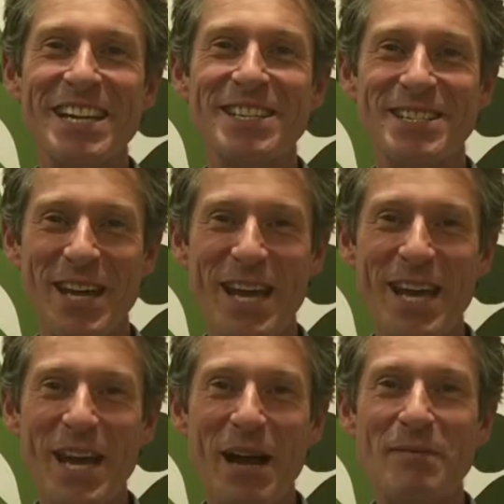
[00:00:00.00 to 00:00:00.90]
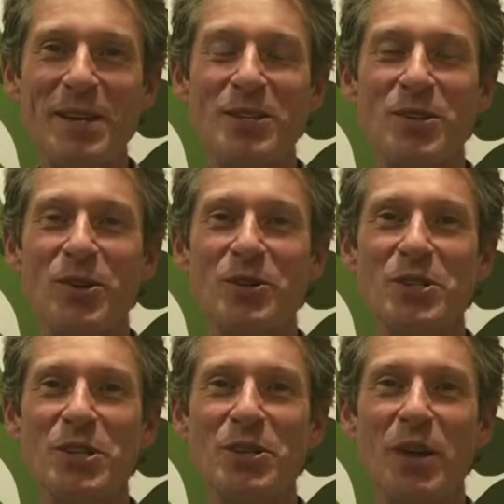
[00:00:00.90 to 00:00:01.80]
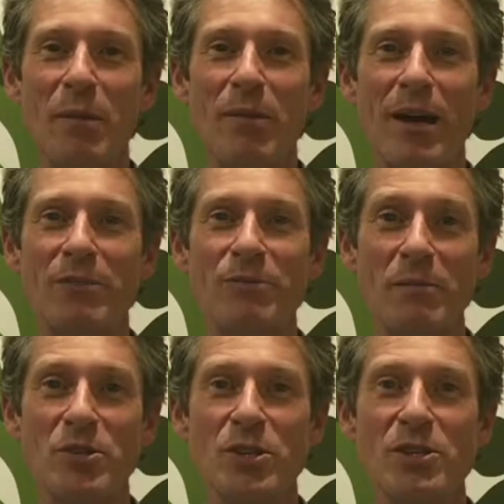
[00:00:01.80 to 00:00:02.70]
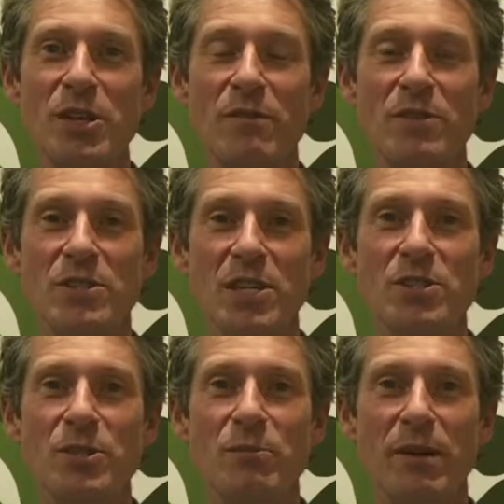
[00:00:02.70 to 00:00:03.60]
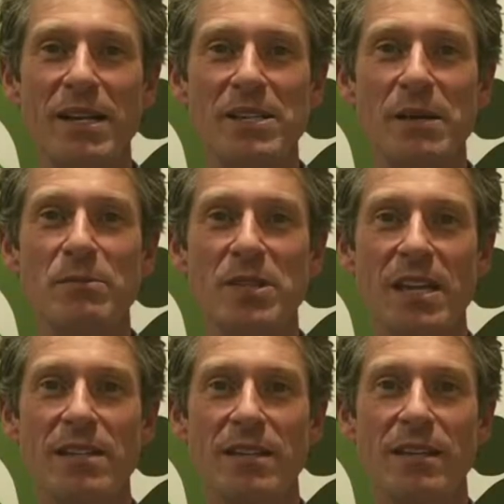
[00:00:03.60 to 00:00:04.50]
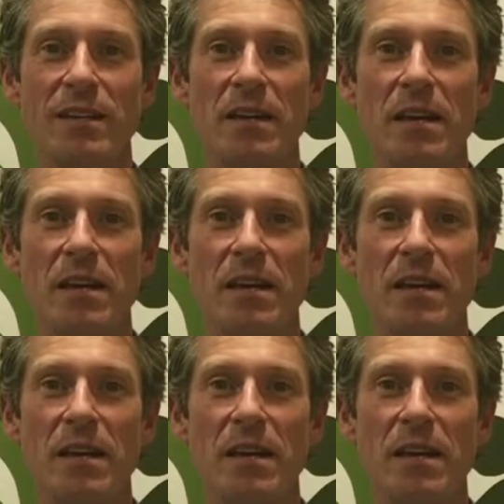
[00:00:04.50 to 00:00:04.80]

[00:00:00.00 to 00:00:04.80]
Today I'm going to talk to you about ruptures of the distal biceps tendon.